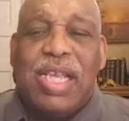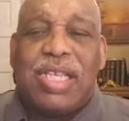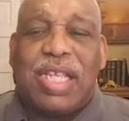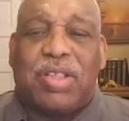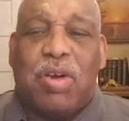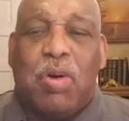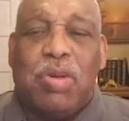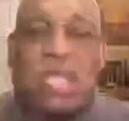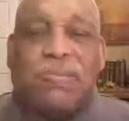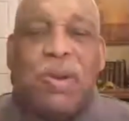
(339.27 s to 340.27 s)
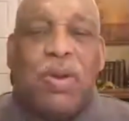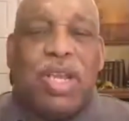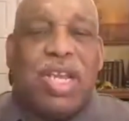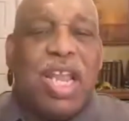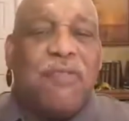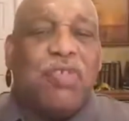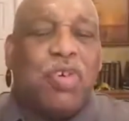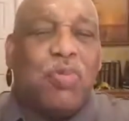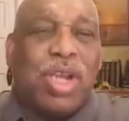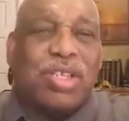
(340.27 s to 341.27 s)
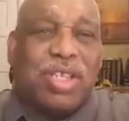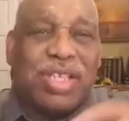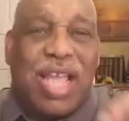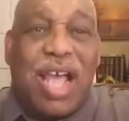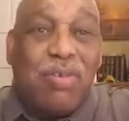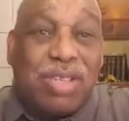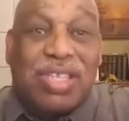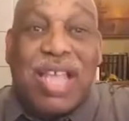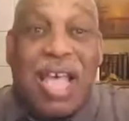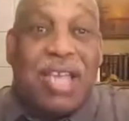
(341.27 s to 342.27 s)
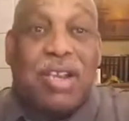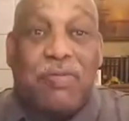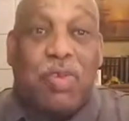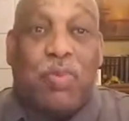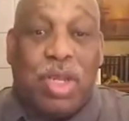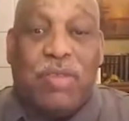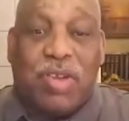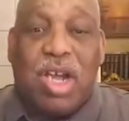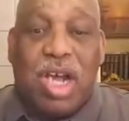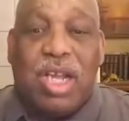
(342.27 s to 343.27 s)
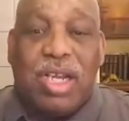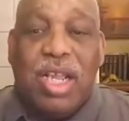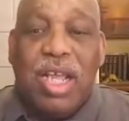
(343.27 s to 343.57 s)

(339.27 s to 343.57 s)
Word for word: is that the Holy Spirit never directs us outside of the will of God.